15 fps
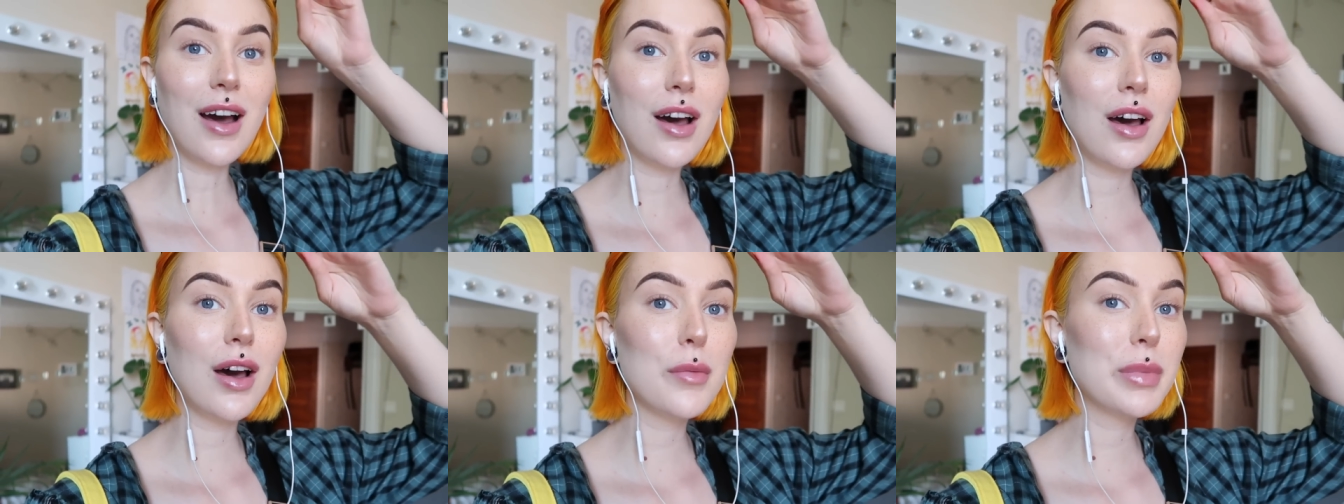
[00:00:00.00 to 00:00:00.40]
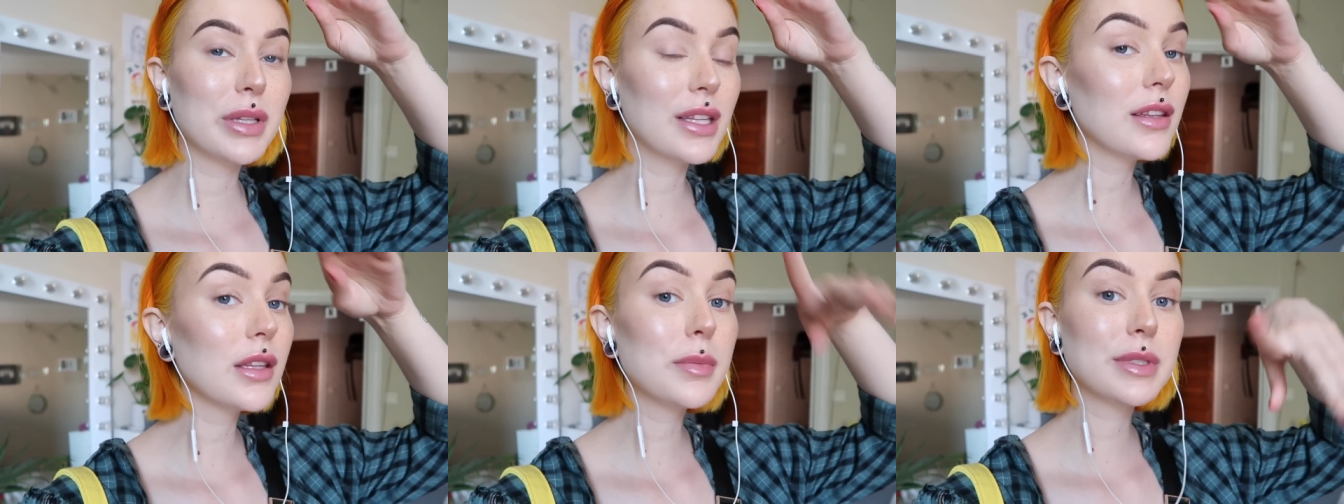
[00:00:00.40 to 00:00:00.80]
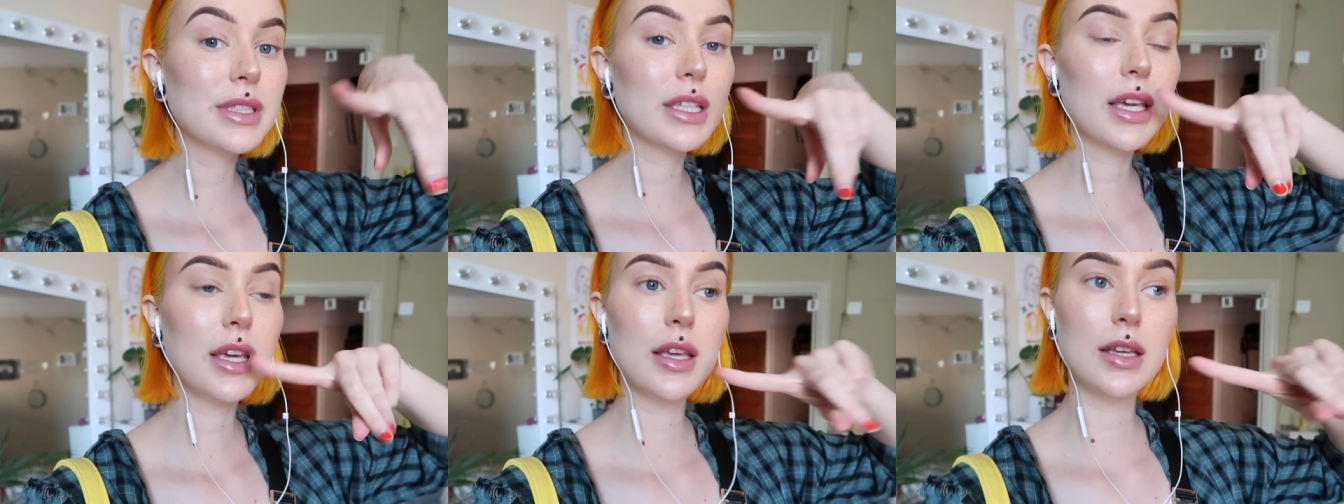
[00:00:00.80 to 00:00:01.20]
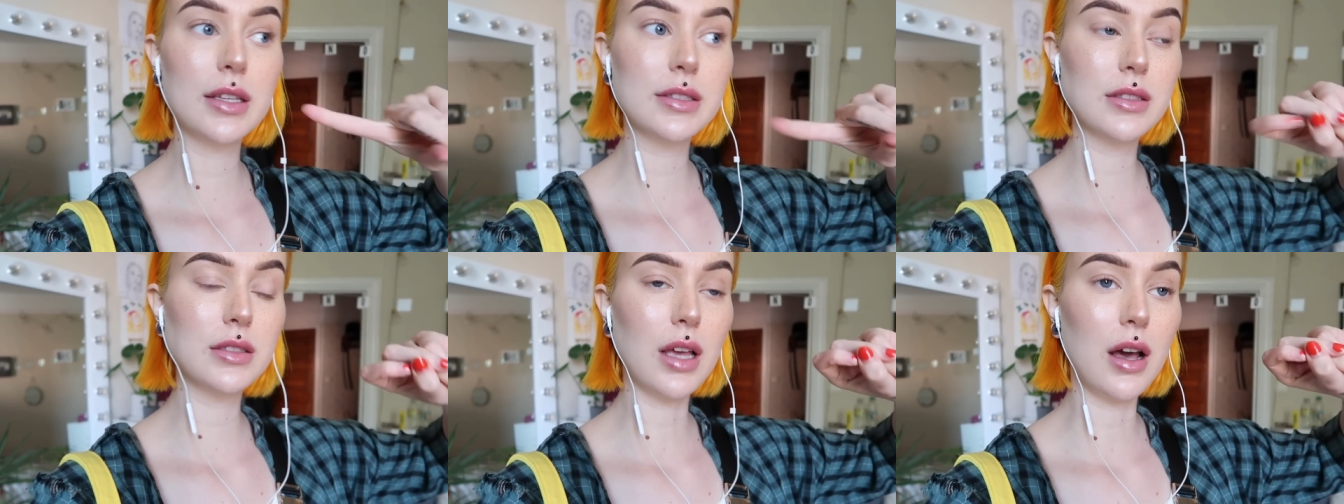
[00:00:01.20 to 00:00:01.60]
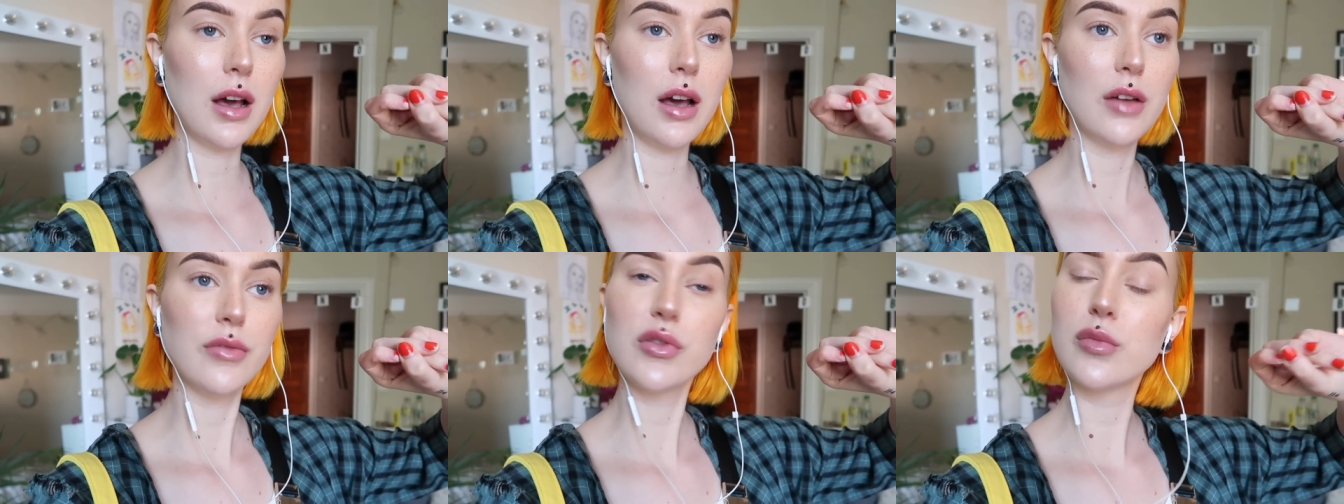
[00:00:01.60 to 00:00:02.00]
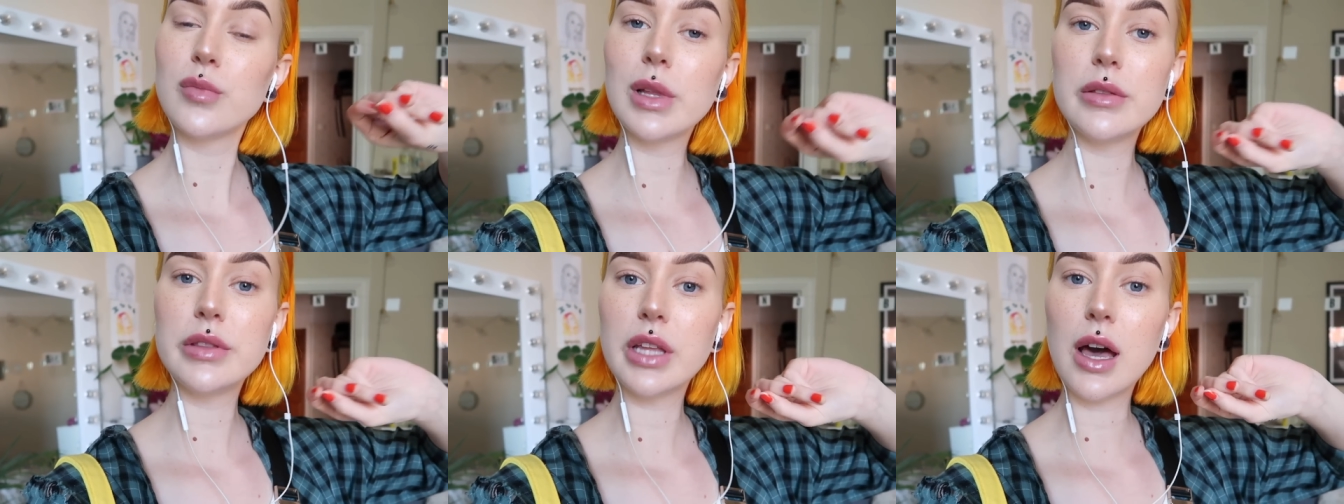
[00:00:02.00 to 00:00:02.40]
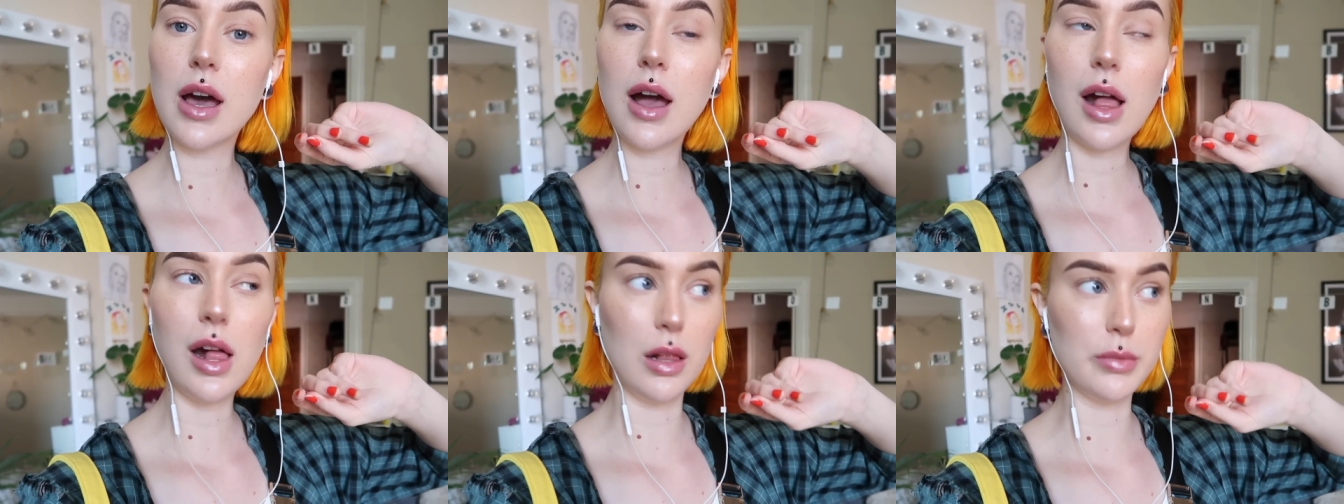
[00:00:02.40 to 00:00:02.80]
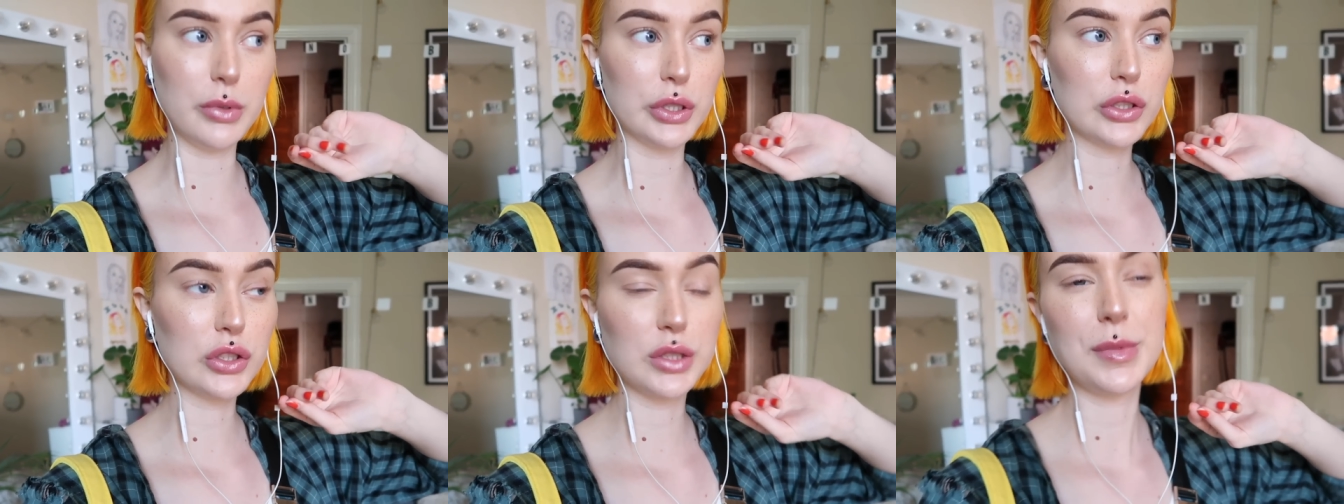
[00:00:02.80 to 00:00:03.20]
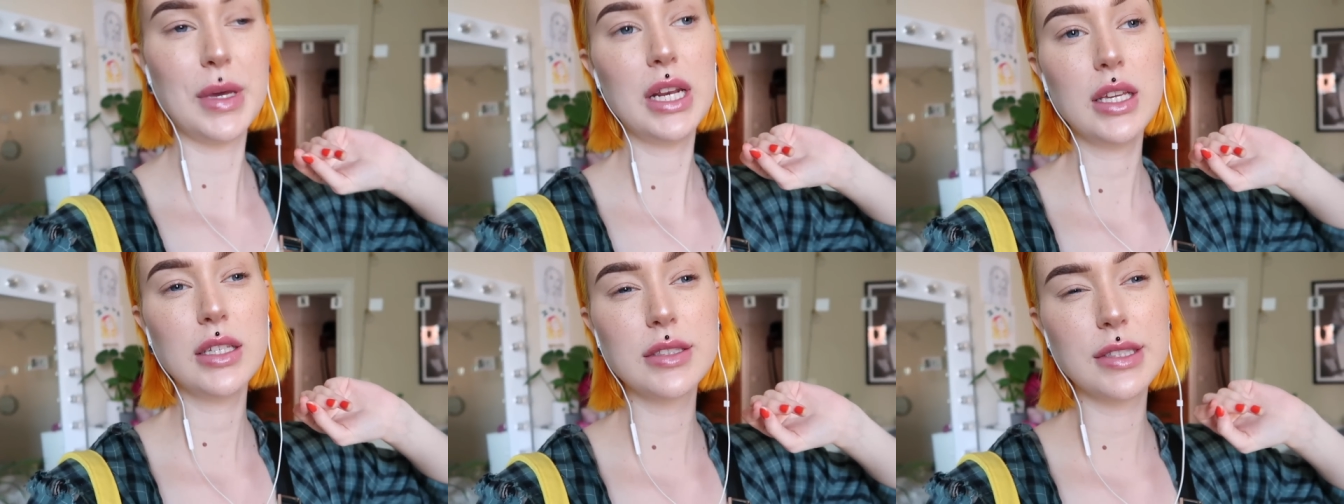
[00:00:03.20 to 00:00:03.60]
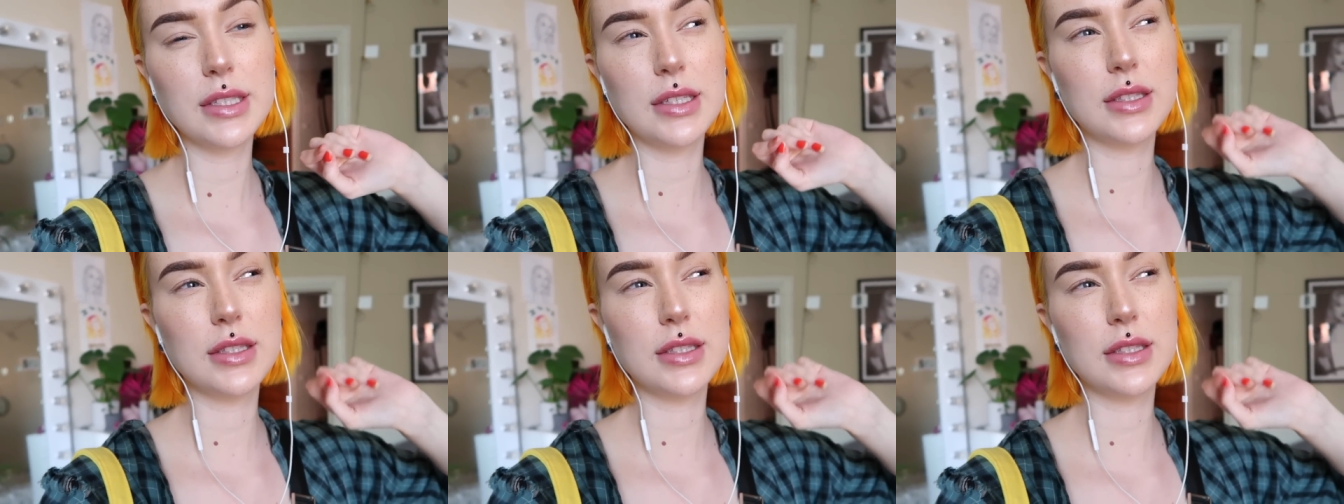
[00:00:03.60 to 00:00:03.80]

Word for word: uh, but the lipstick is uh, from Linda Halbert Cosmetics.